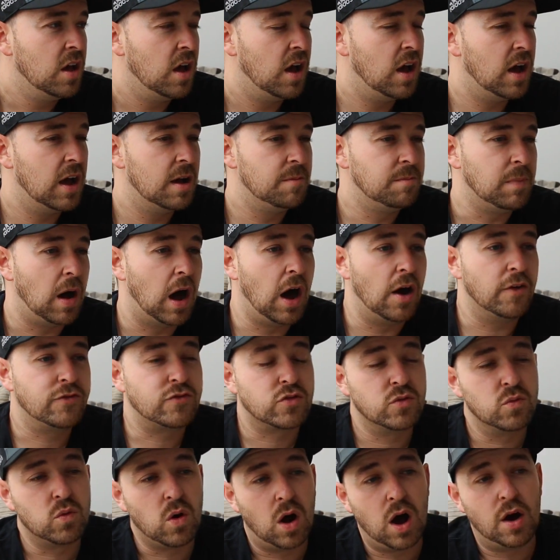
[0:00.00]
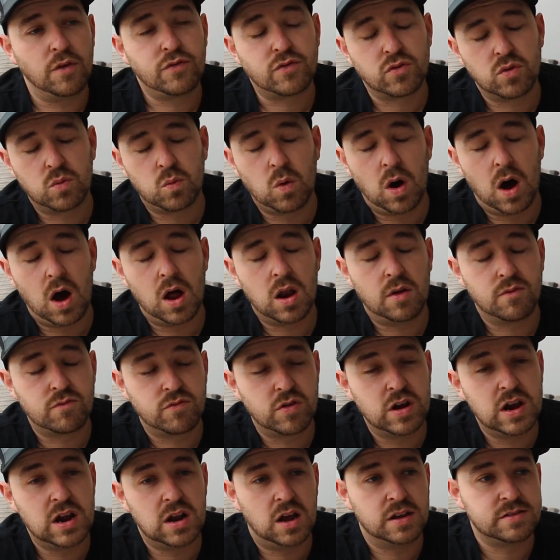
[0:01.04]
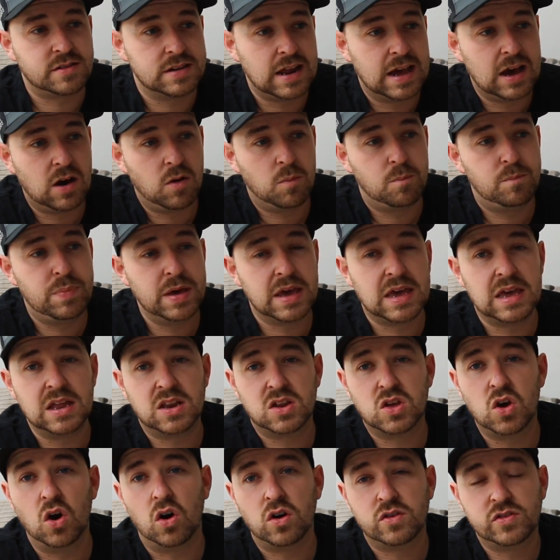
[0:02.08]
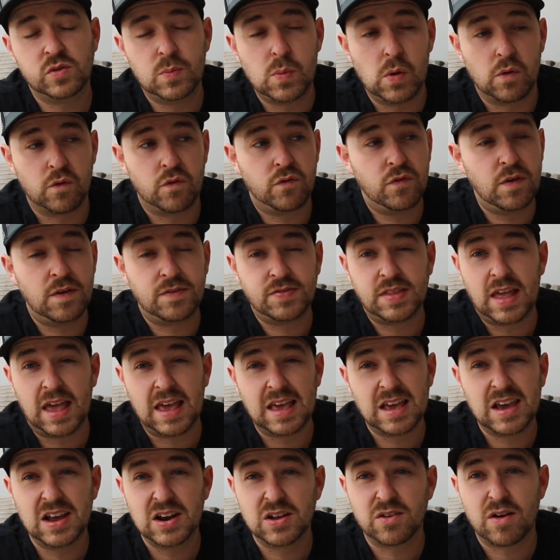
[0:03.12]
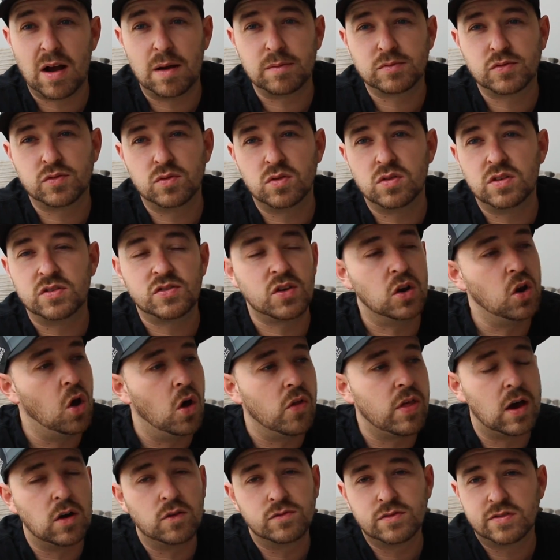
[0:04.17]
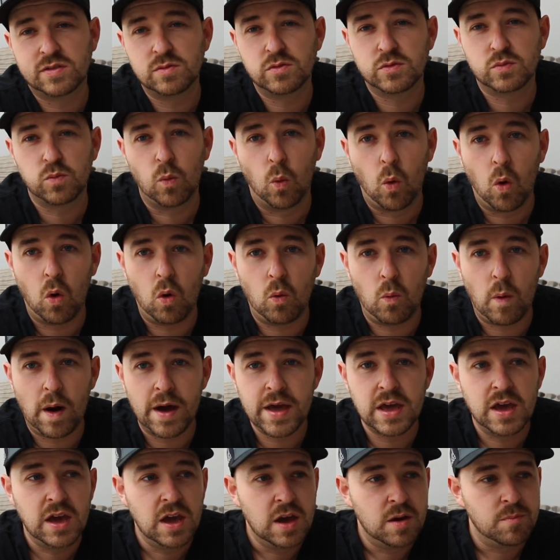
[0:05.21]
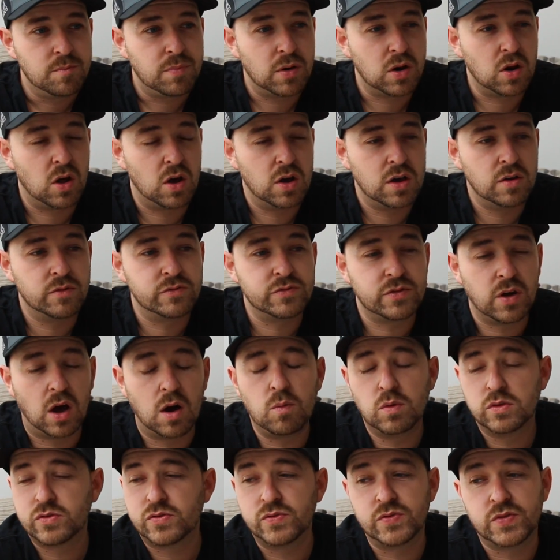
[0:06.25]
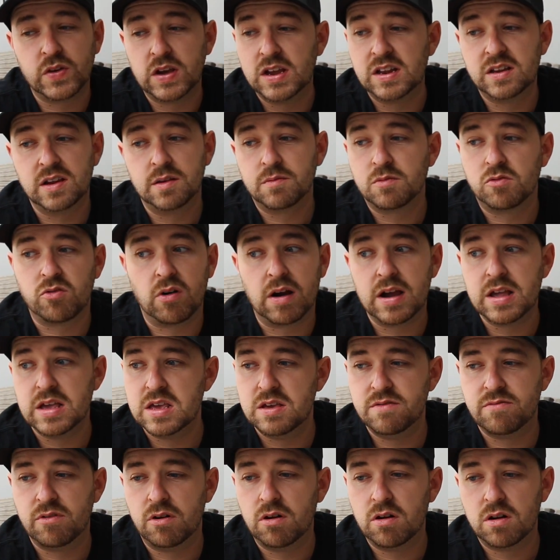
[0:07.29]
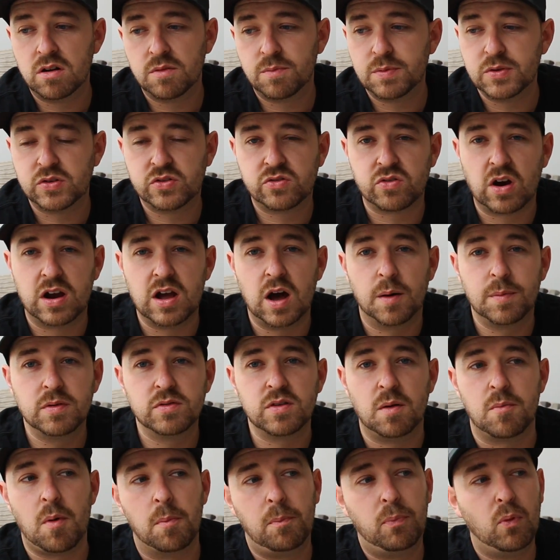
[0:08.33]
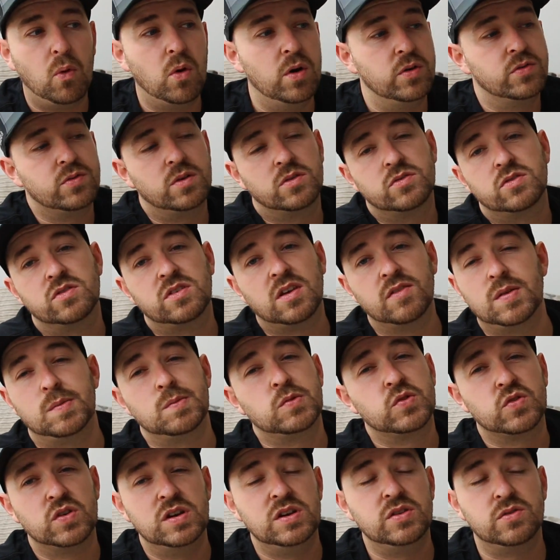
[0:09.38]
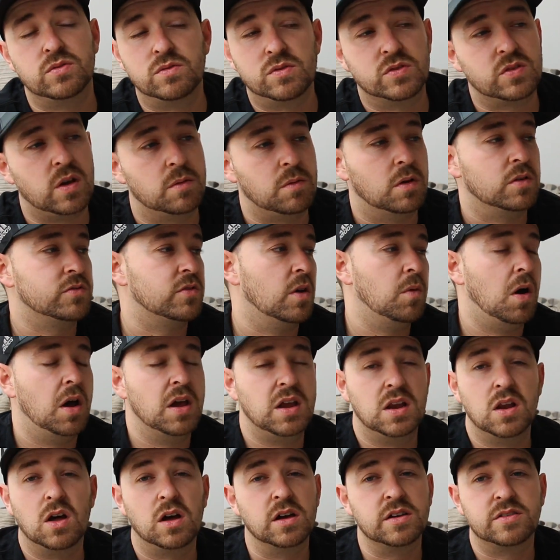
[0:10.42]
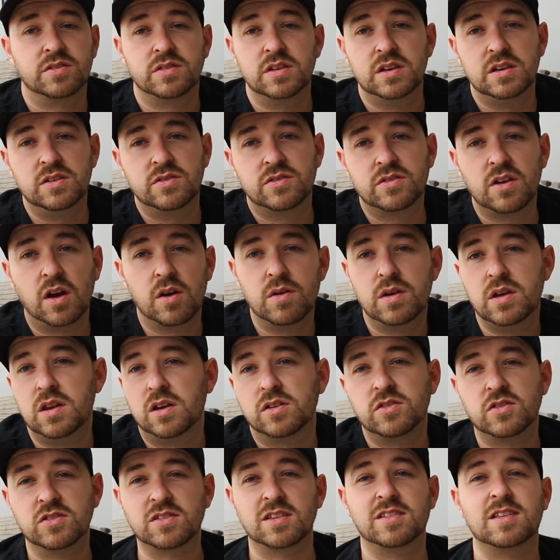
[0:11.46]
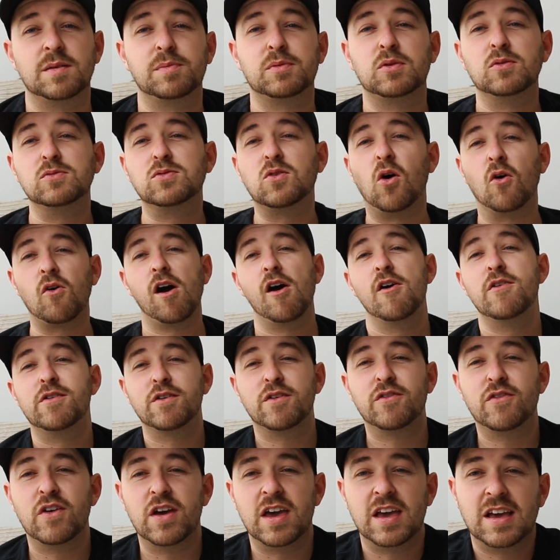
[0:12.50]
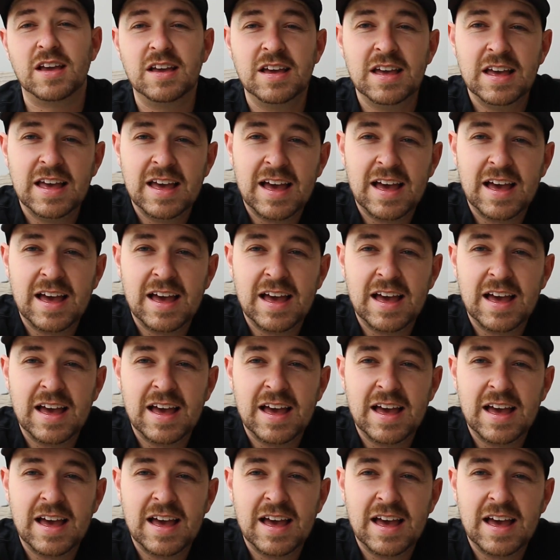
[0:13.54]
after a while of realising how big he'd got, because he put on 15 kilograms for all of this. A lot of that obviously was water weight, but like, I wasn't feeding him great either, to be straight up. He was like my boy, so I was just giving him treats all the time. I was like, well, he likes these, so, you know, just a typical dog owner thing.